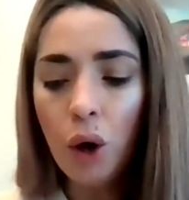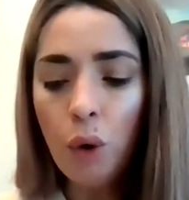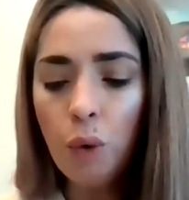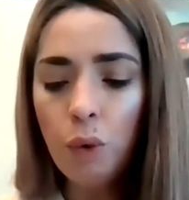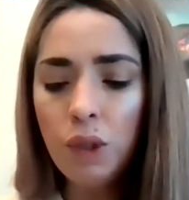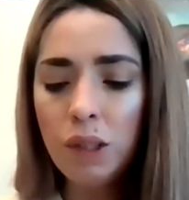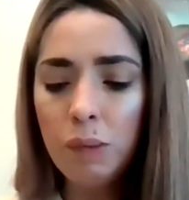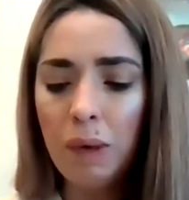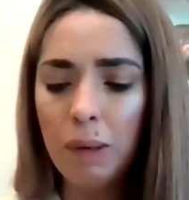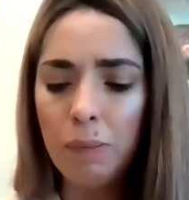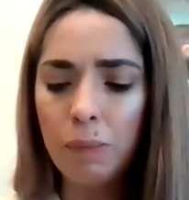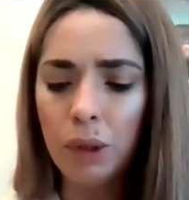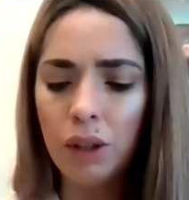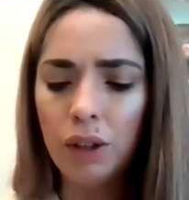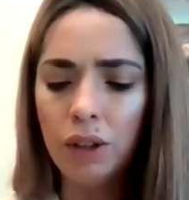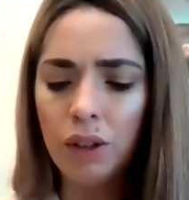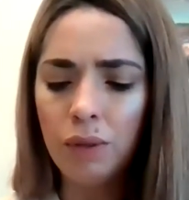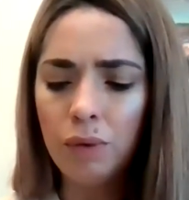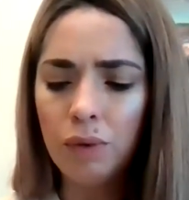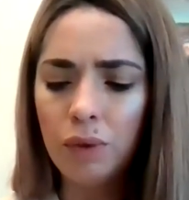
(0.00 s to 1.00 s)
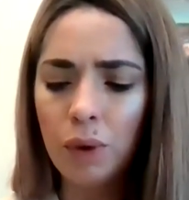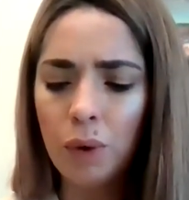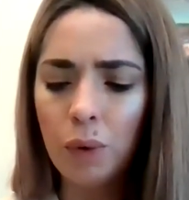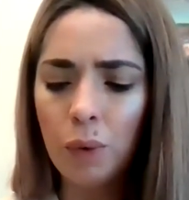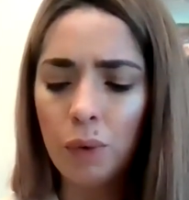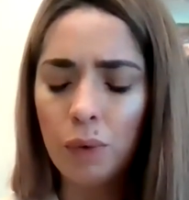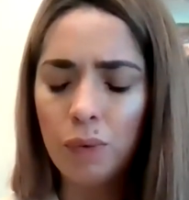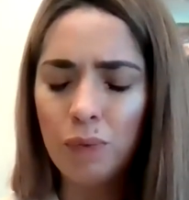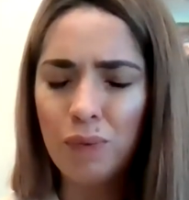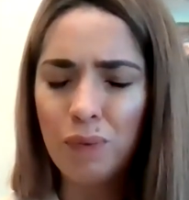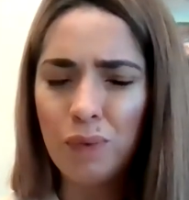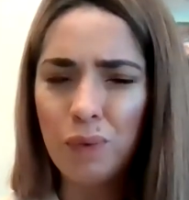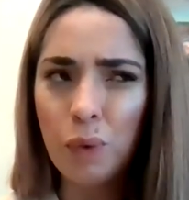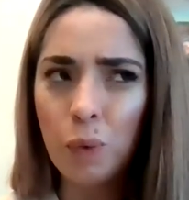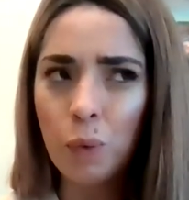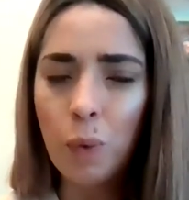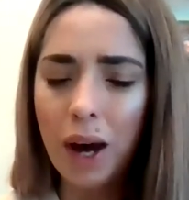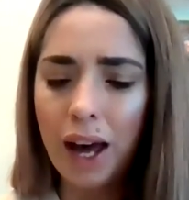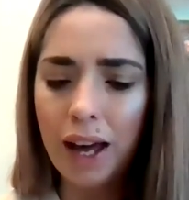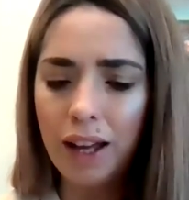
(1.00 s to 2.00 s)
"Those people,
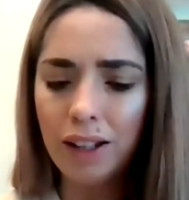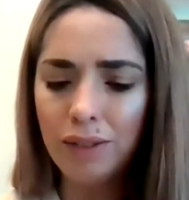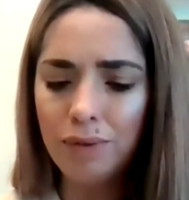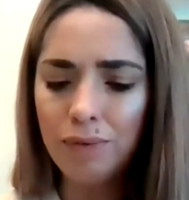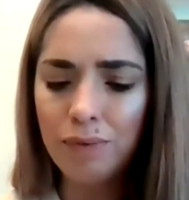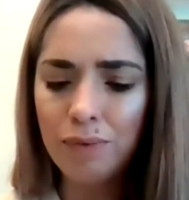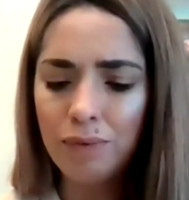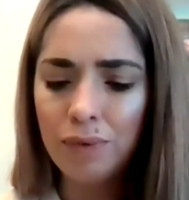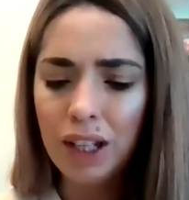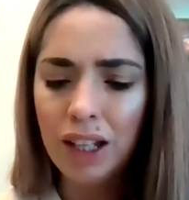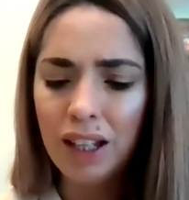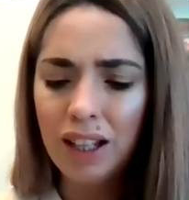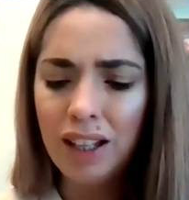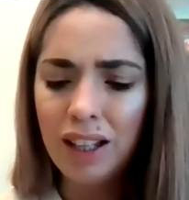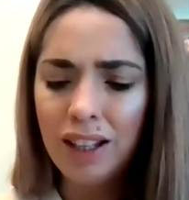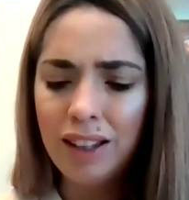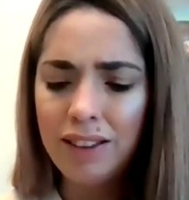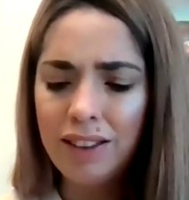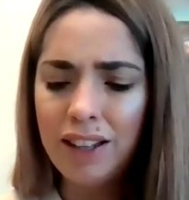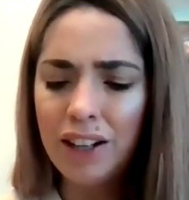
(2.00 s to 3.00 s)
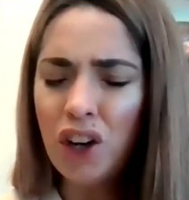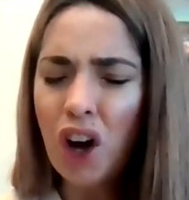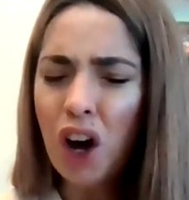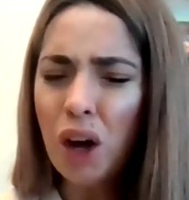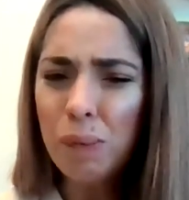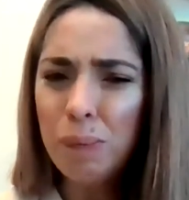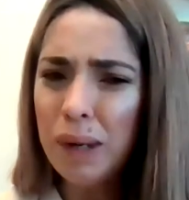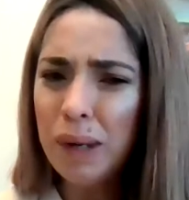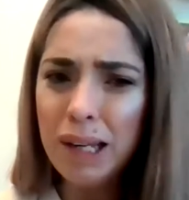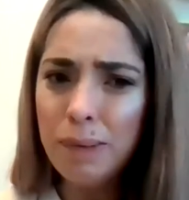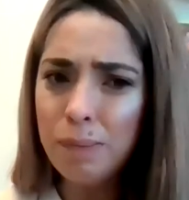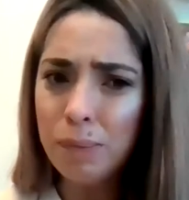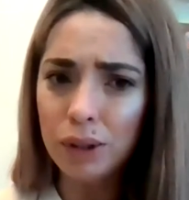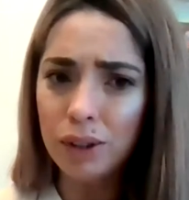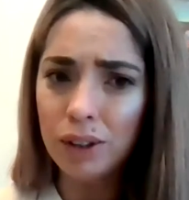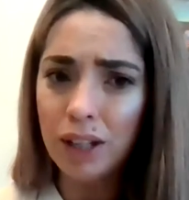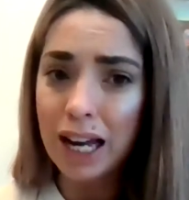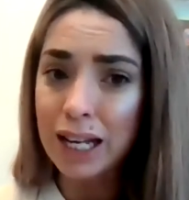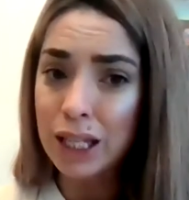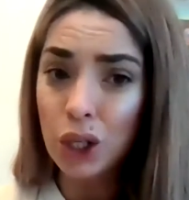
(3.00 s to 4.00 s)
well, not
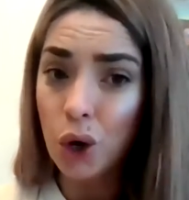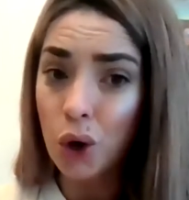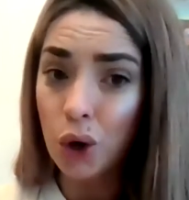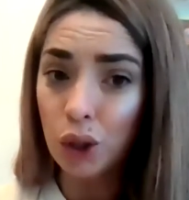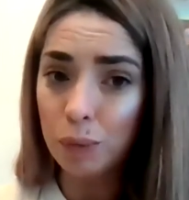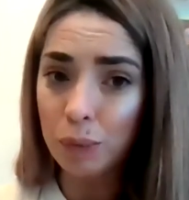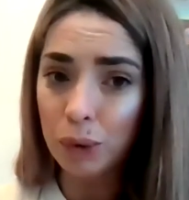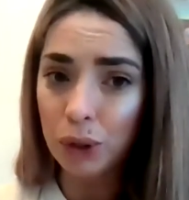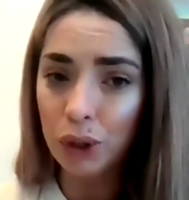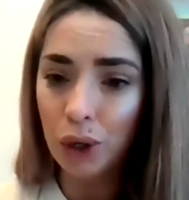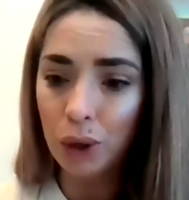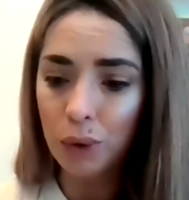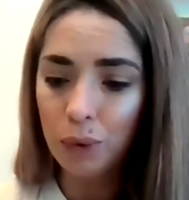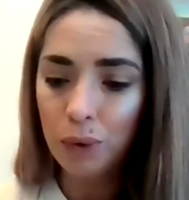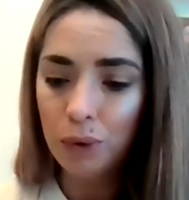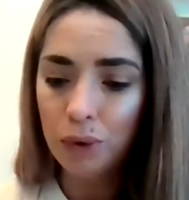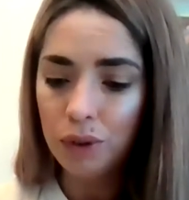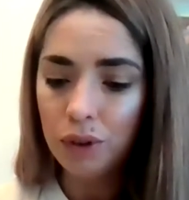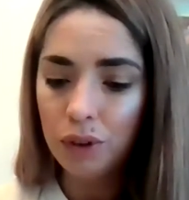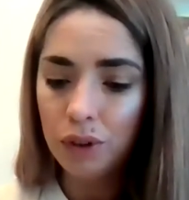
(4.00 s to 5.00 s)
people at all, Bruno."